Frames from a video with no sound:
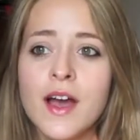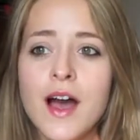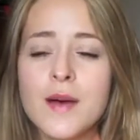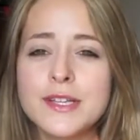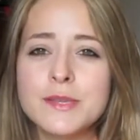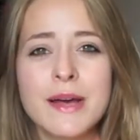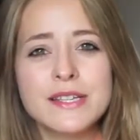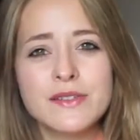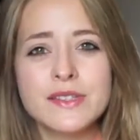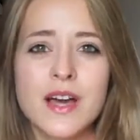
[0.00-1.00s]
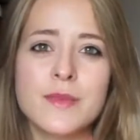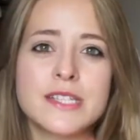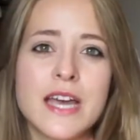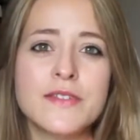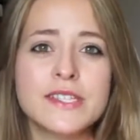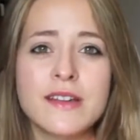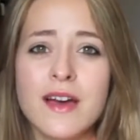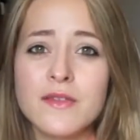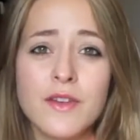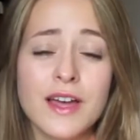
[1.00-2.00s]
It depends on the time of day. If it's a
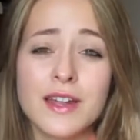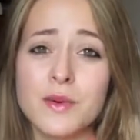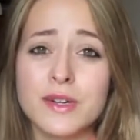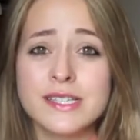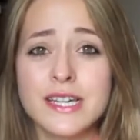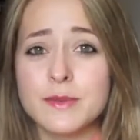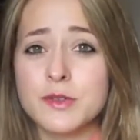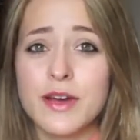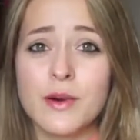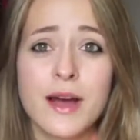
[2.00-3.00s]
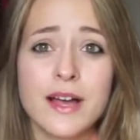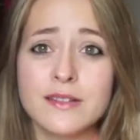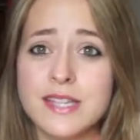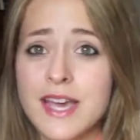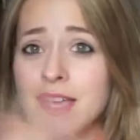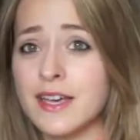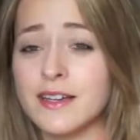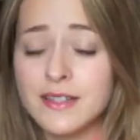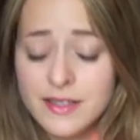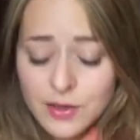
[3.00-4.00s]
night flight and I want to sleep straight away, I'll take it